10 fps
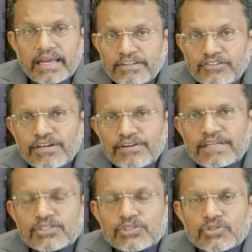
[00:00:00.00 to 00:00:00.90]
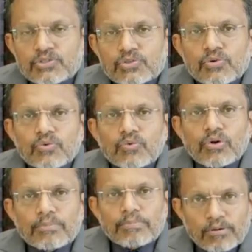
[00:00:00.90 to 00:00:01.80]
The NGFS
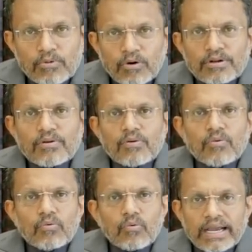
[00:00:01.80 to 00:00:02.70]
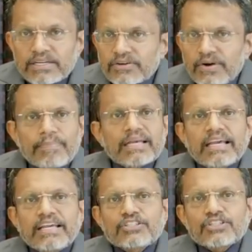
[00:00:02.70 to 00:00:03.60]
will promote wider
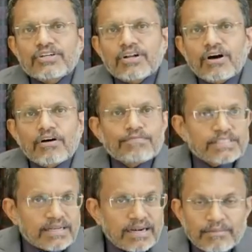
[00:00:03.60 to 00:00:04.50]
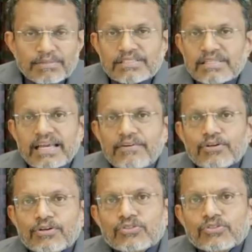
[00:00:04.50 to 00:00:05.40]
application of its climate
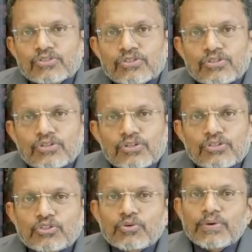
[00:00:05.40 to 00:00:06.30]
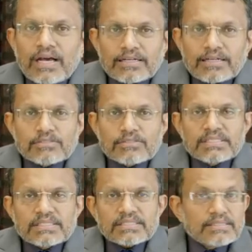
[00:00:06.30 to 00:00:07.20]
scenarios through
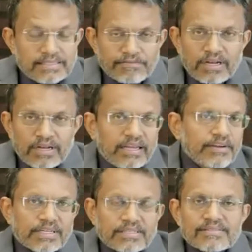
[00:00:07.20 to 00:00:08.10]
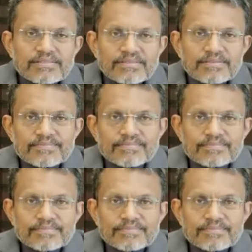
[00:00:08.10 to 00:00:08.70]
enhancements in several areas